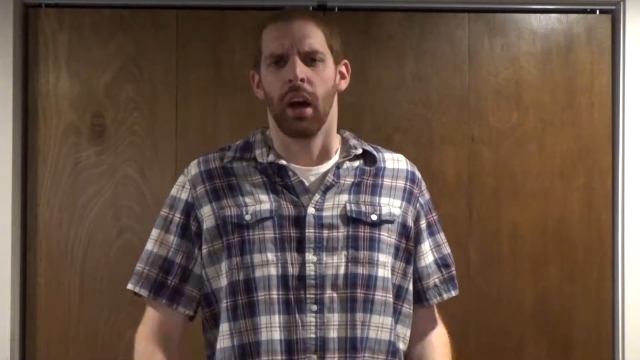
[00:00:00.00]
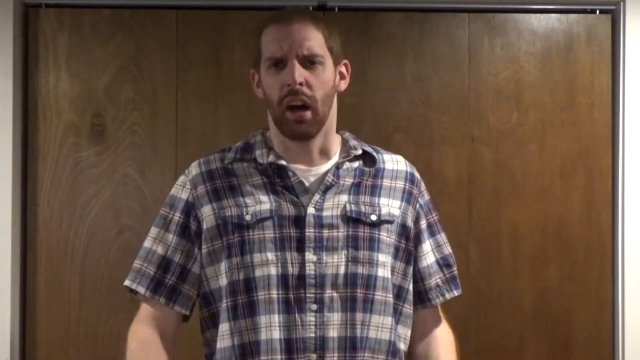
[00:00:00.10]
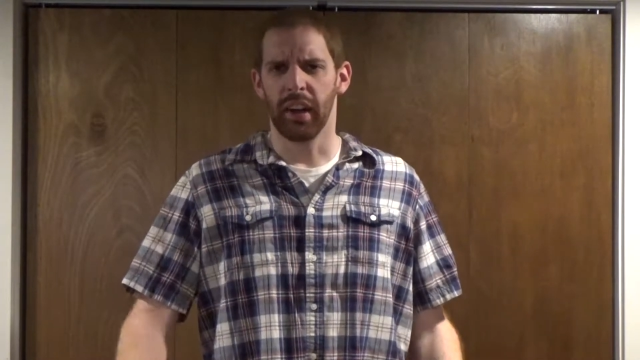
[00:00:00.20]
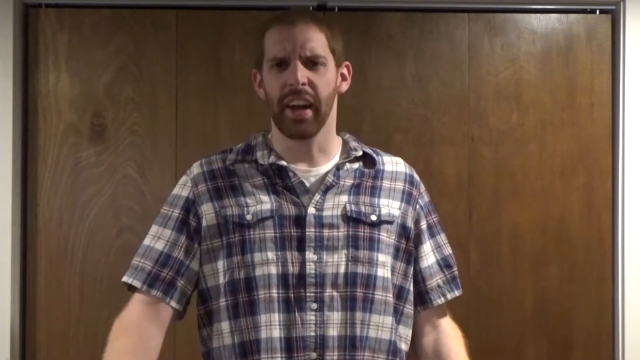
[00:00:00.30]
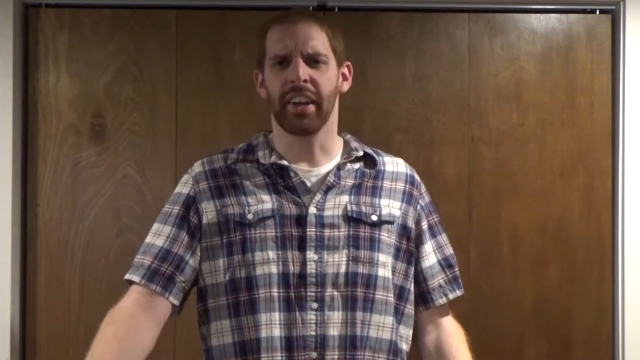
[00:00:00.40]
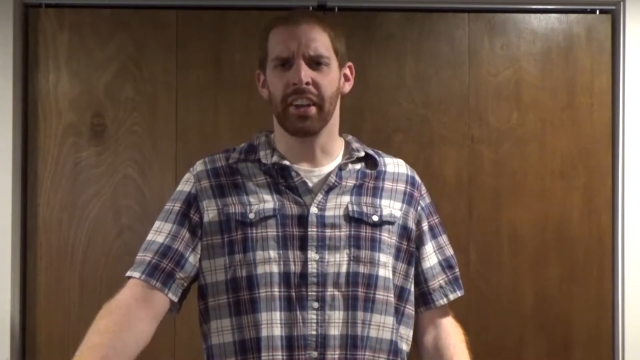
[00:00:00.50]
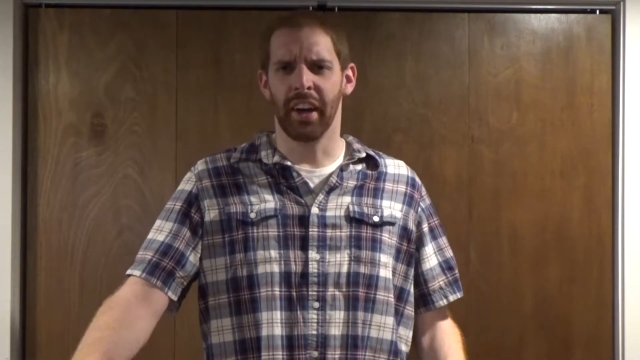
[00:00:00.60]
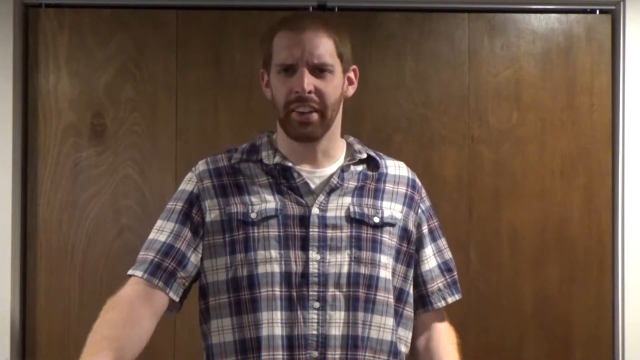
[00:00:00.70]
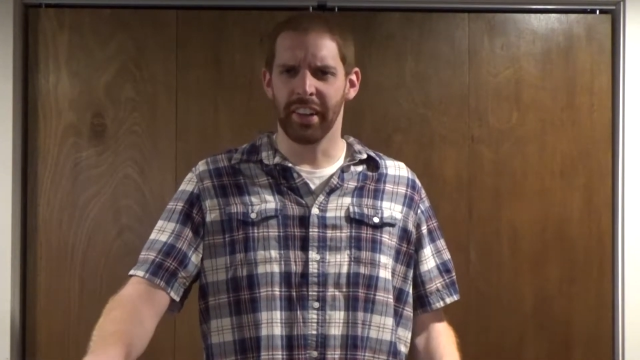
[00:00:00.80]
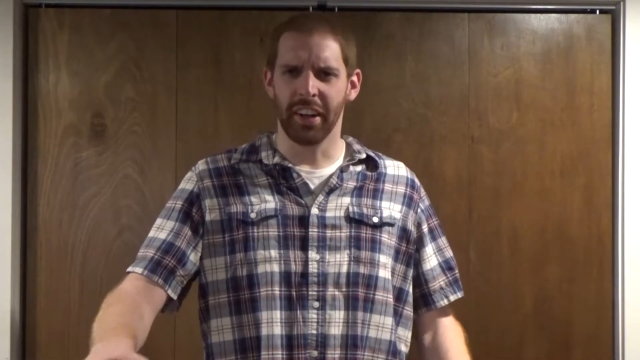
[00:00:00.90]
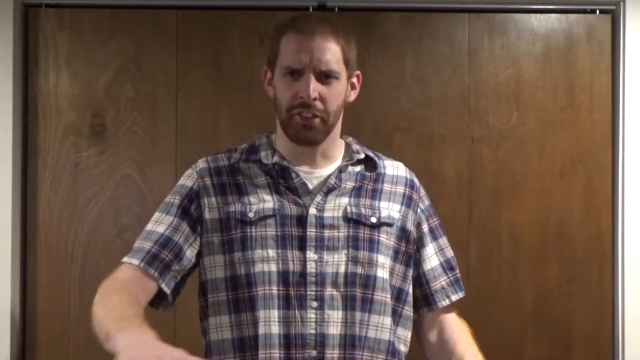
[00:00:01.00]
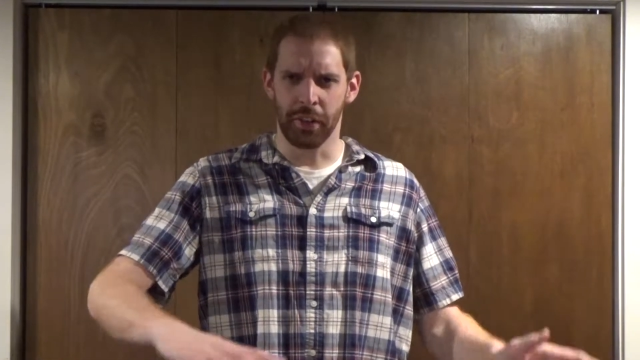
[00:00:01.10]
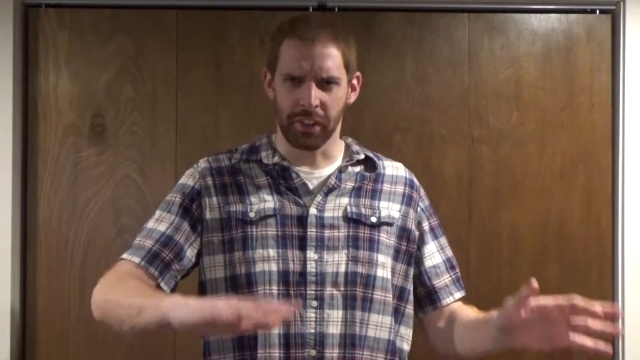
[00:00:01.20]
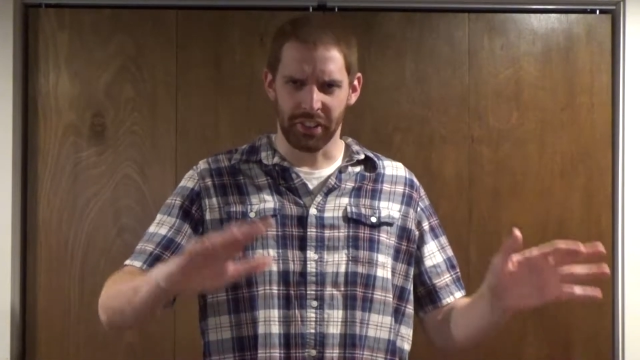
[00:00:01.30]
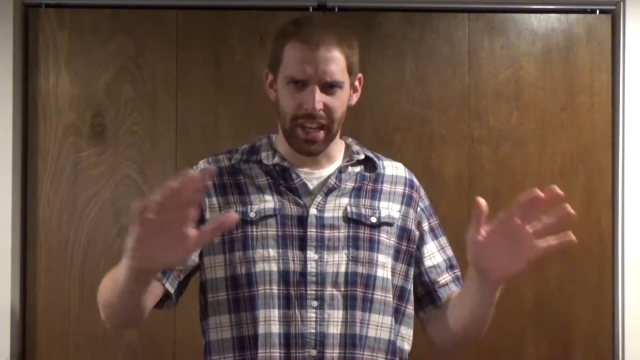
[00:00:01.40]
Alright, gun nuts, you
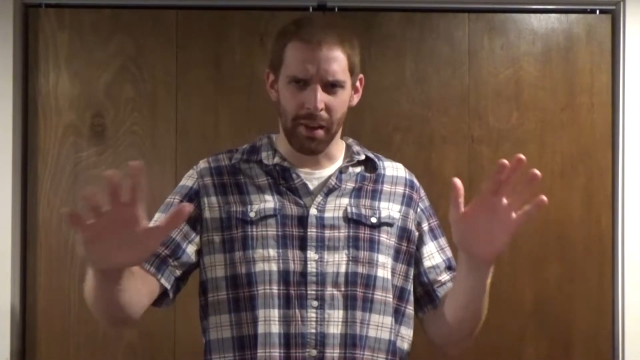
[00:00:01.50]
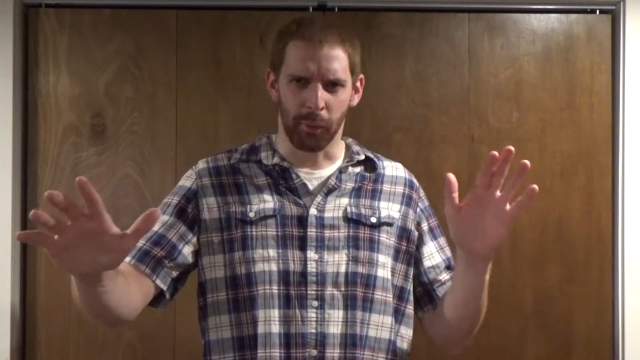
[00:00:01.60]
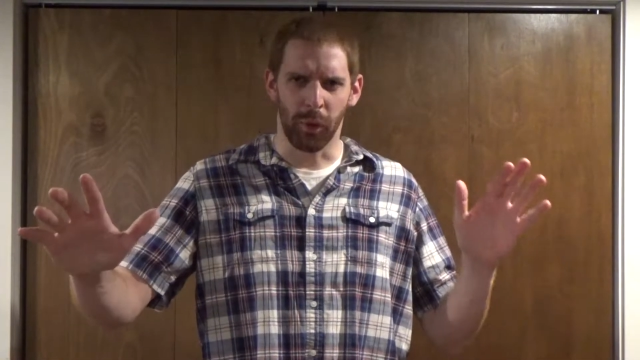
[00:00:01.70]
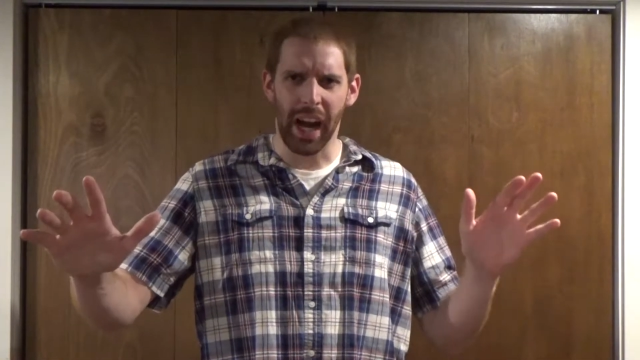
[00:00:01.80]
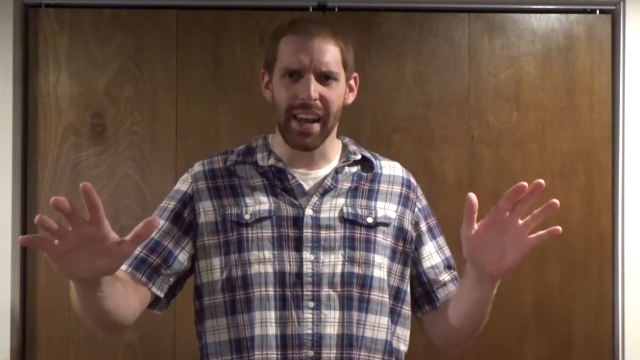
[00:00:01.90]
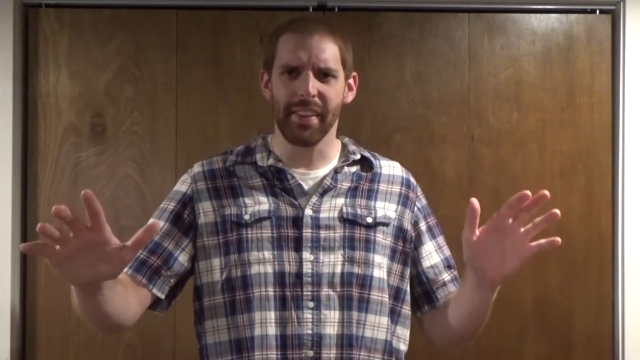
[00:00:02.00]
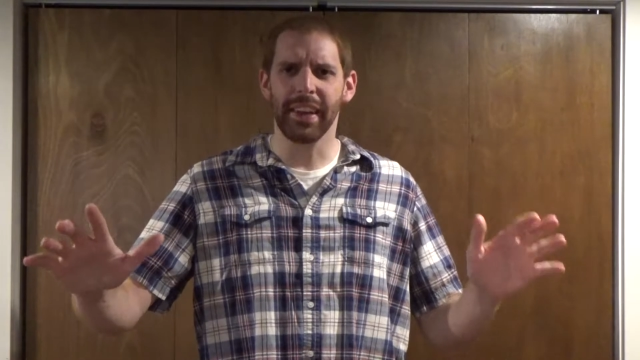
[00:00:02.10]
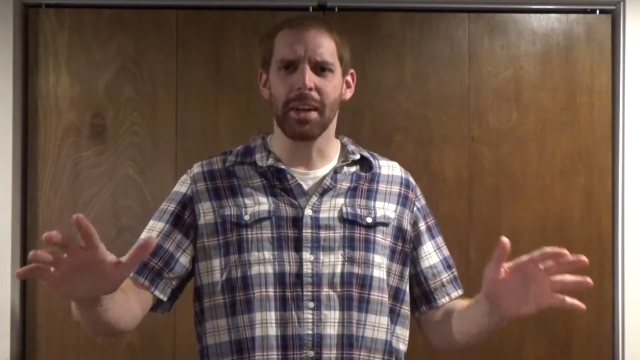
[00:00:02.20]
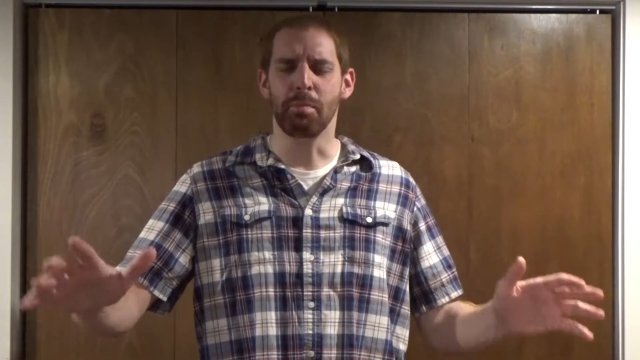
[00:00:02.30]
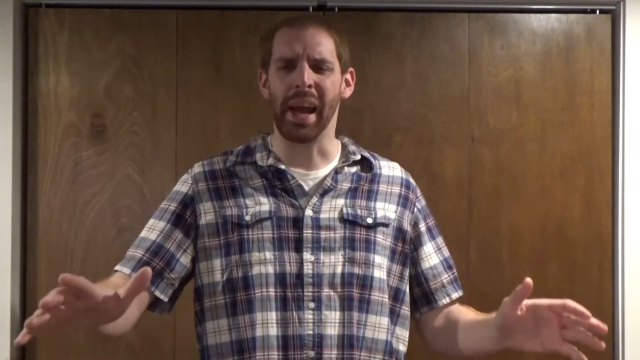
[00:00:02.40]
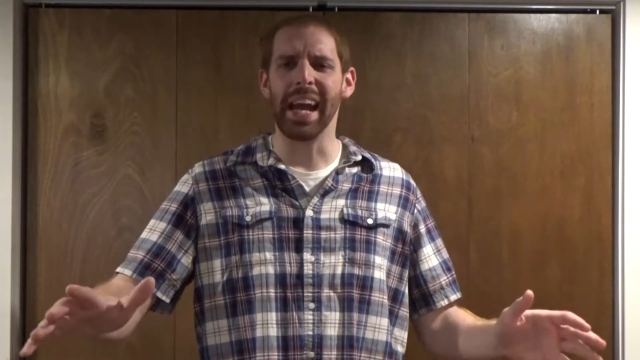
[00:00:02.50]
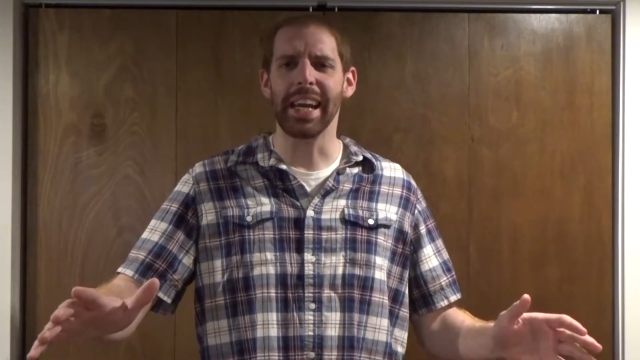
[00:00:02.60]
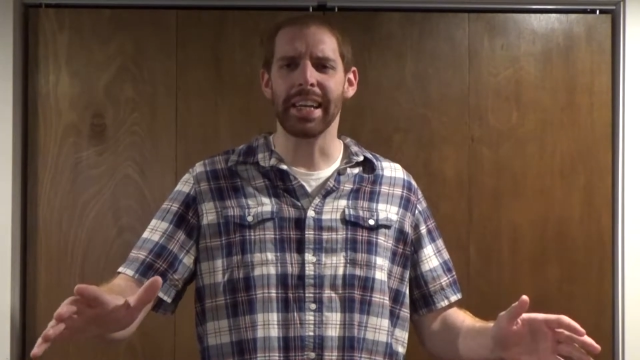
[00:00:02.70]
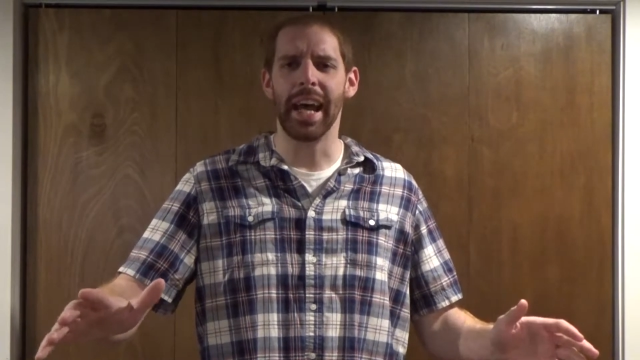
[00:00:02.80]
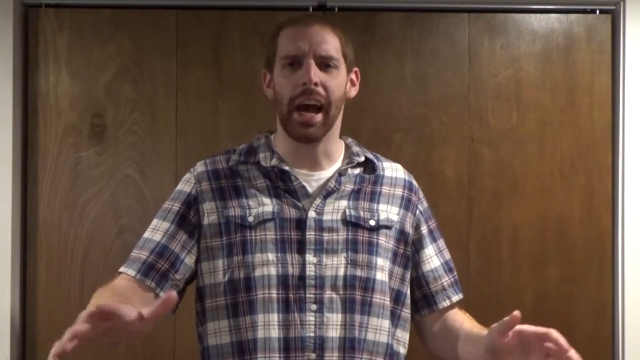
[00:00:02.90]
can stop writhing in
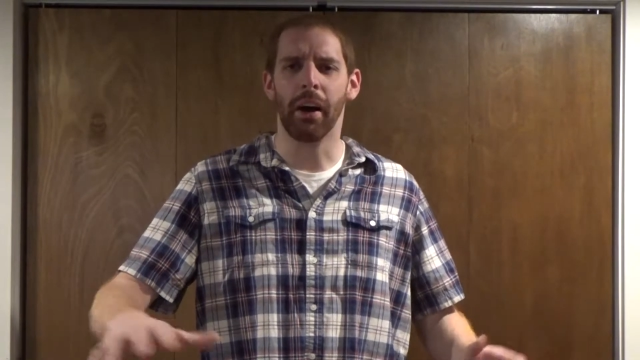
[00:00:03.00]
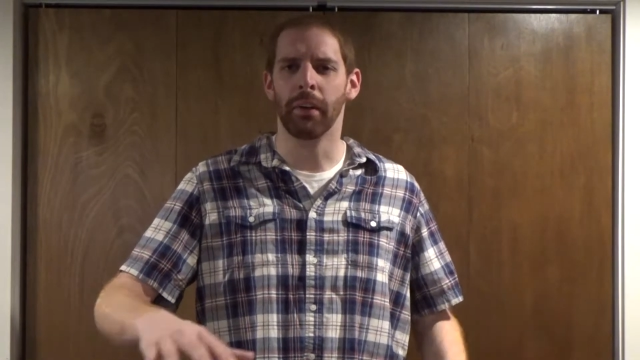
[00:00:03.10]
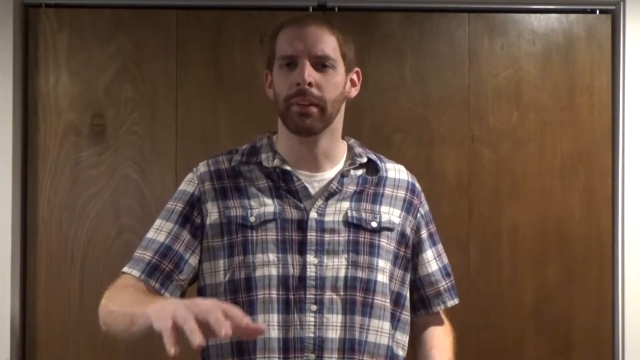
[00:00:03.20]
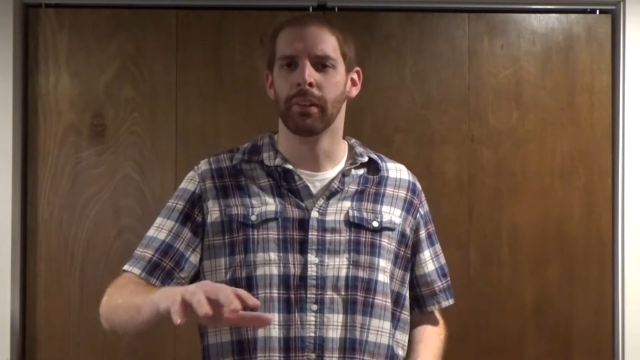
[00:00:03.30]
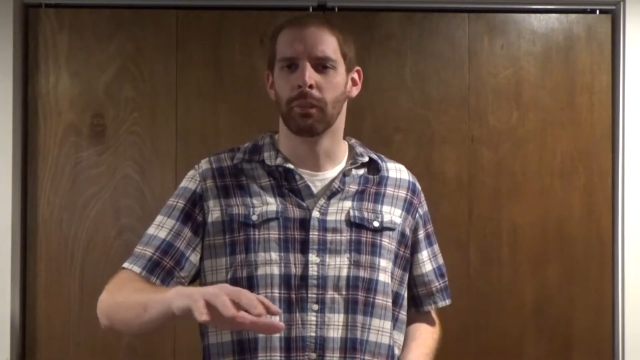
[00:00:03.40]
pain now.